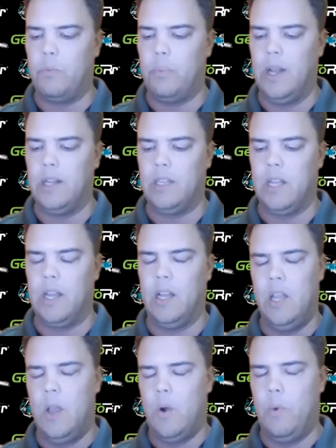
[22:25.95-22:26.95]
But
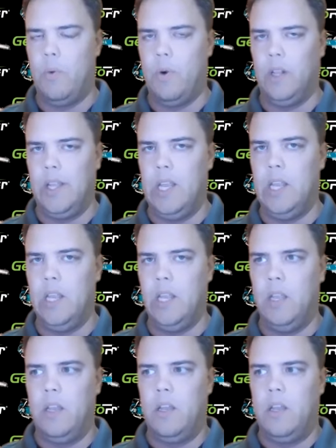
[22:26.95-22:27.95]
we really
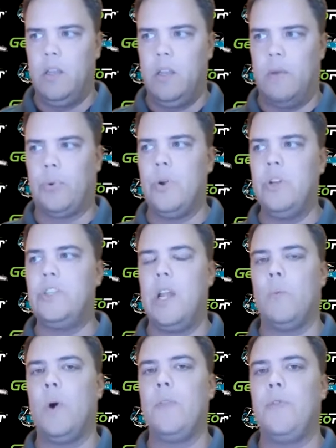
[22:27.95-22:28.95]

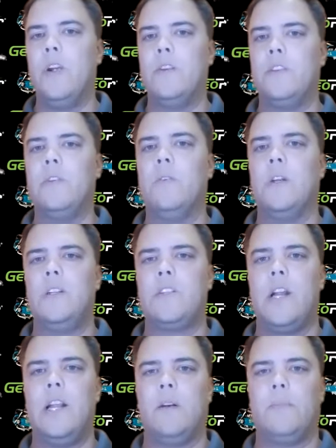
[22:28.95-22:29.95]
appreciate what they're doing to
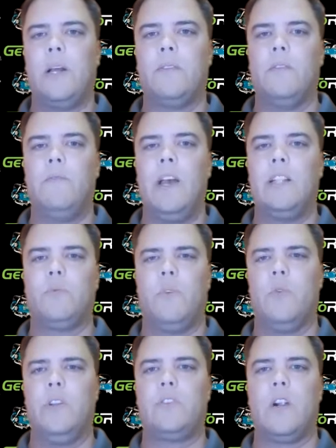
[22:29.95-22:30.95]
try to help out the vets. We're
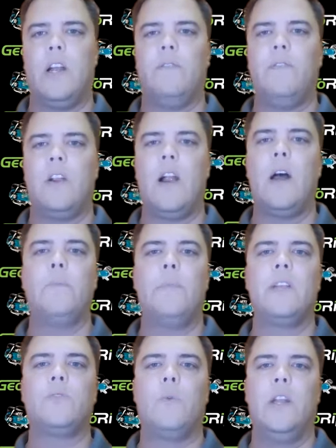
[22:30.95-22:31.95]
always trying to figure out the
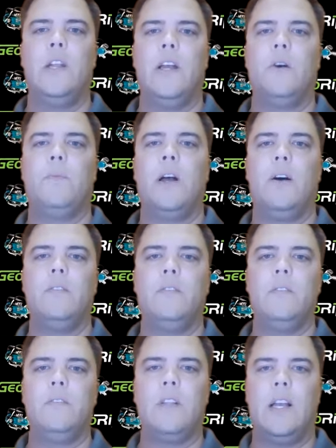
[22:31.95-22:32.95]
best way to help out
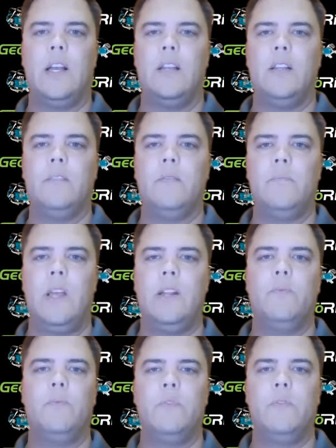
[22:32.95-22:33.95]

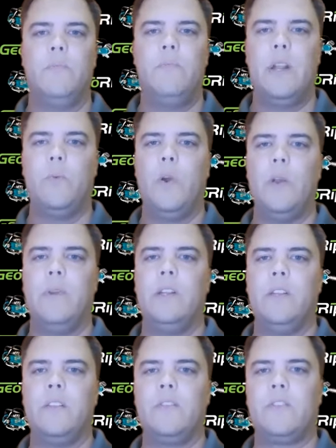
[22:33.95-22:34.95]
men and women
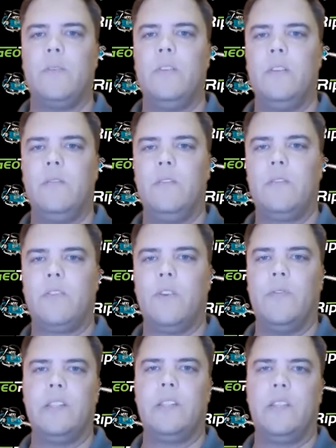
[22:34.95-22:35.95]
in the
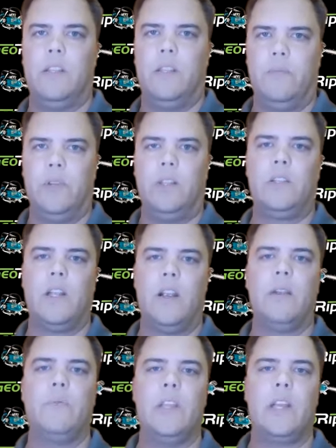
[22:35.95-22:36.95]
service and in the
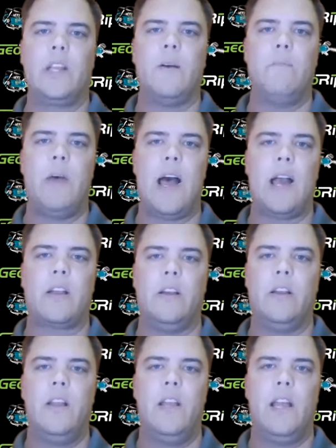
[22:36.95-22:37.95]
military when they come back
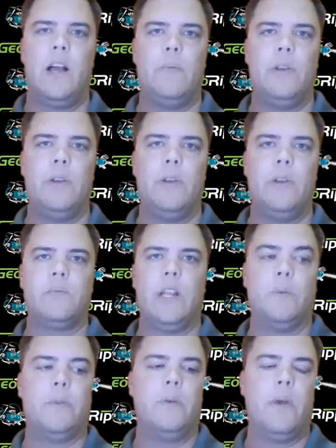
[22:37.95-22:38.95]
on how best we can
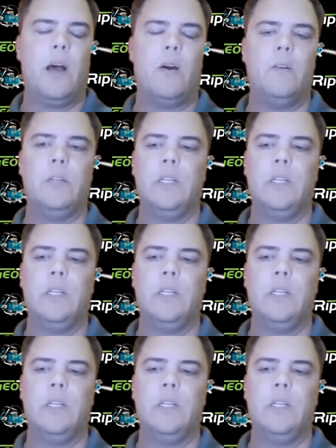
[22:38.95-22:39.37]
help them out.